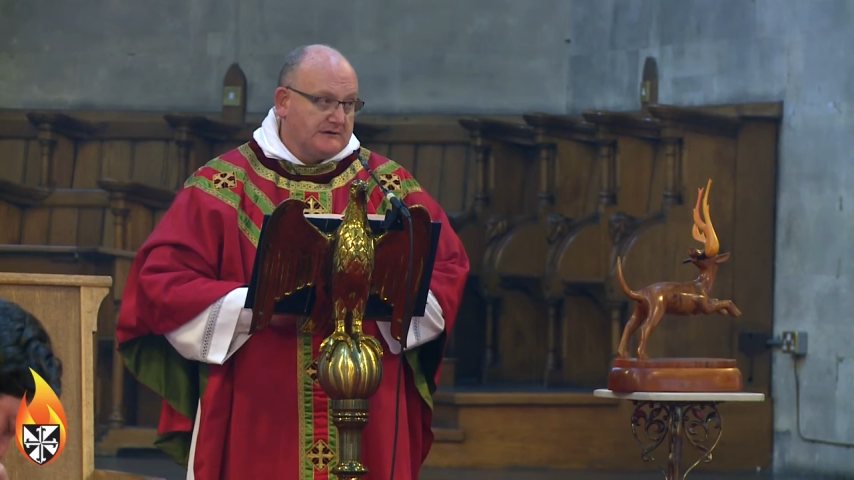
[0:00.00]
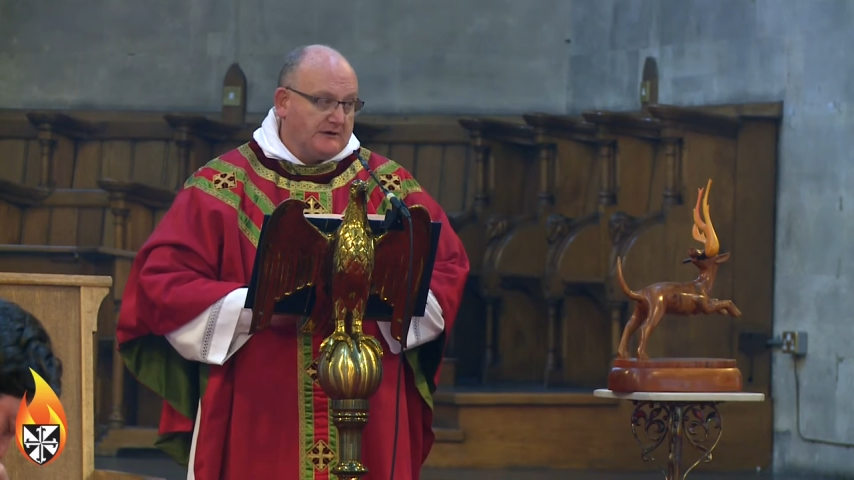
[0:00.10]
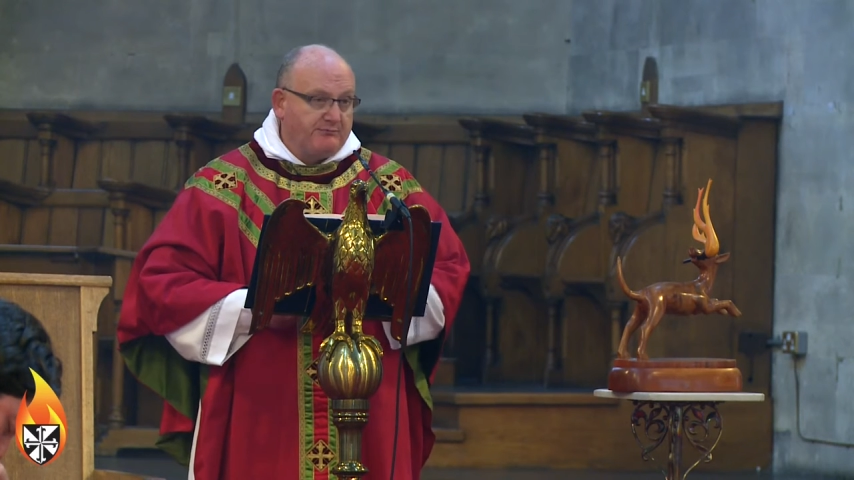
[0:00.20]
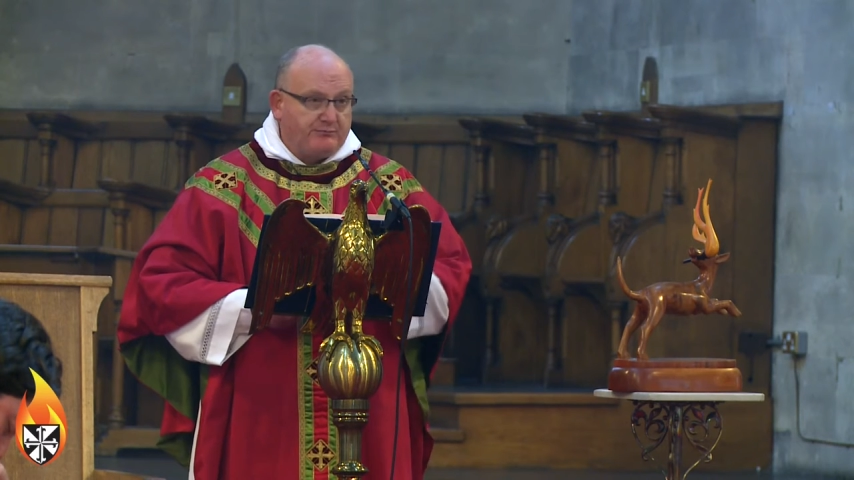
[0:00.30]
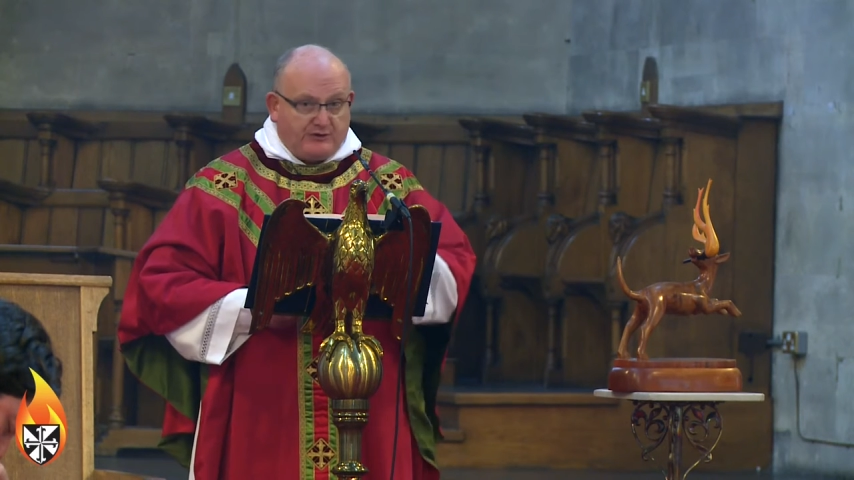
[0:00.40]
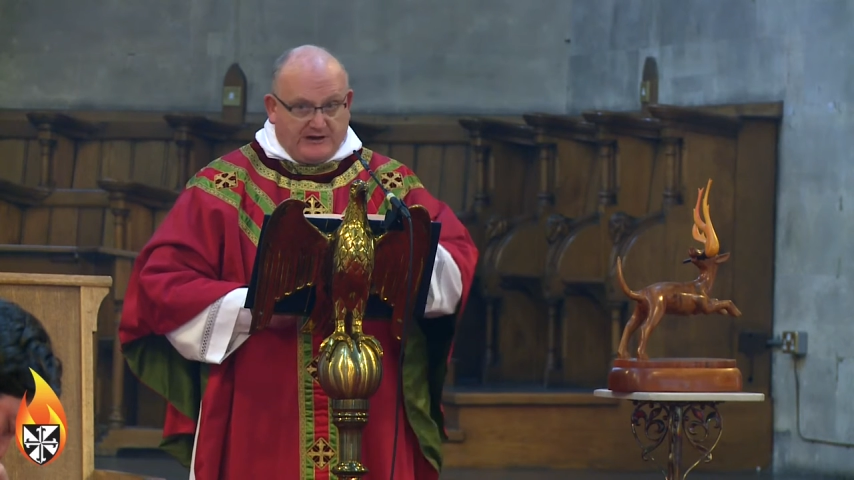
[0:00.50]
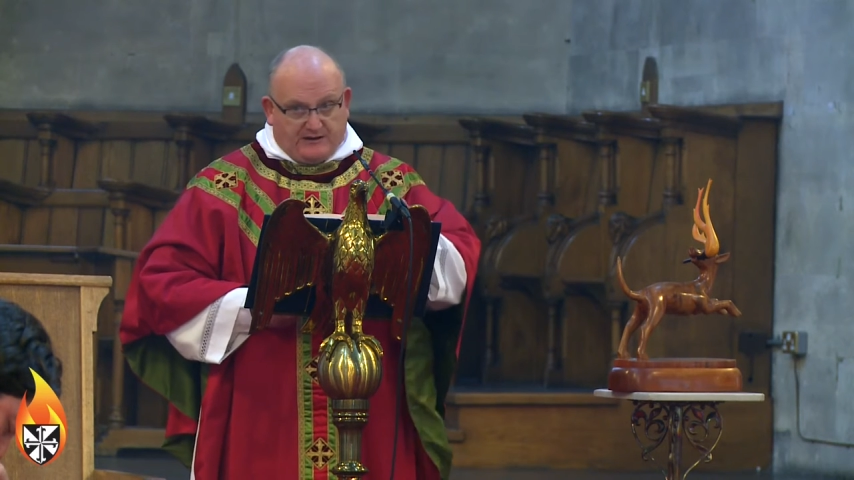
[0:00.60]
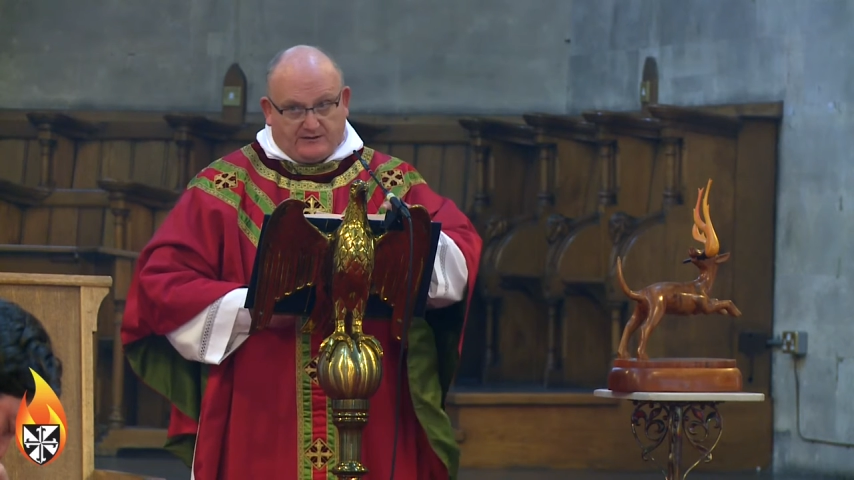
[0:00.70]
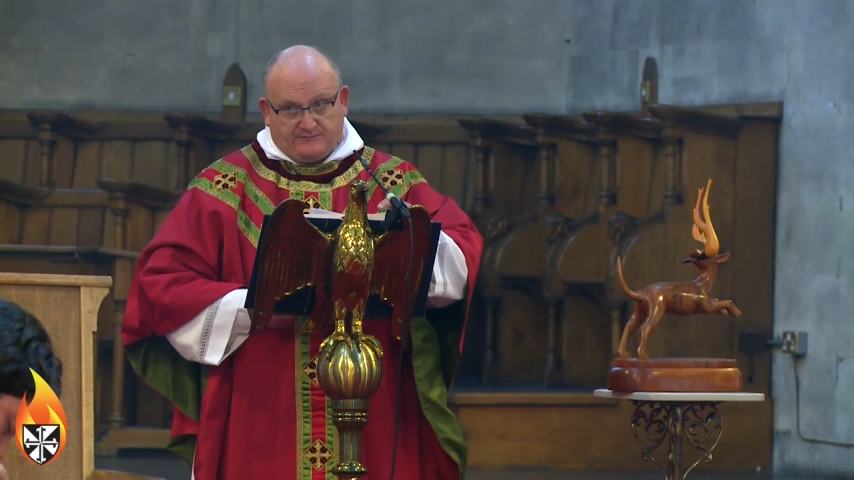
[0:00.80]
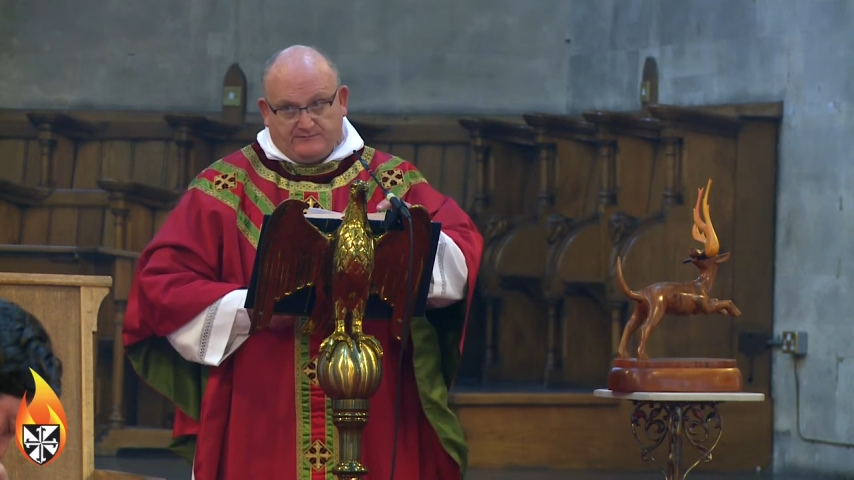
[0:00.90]
of
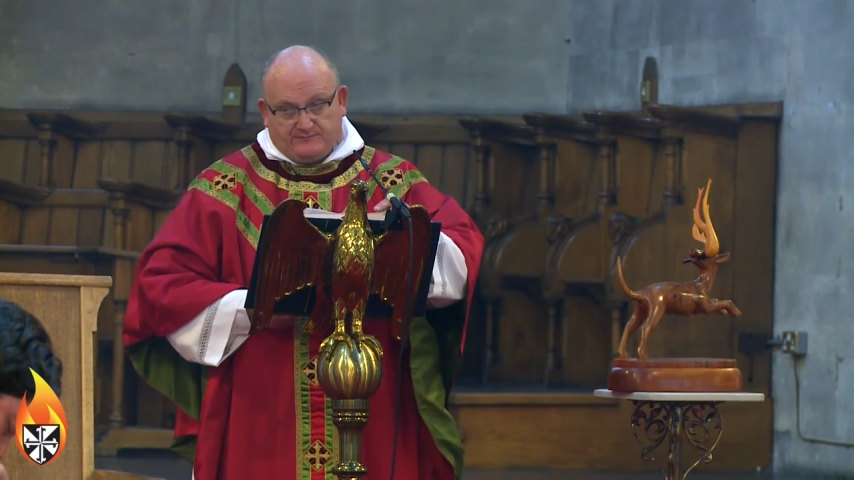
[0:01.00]
prayer,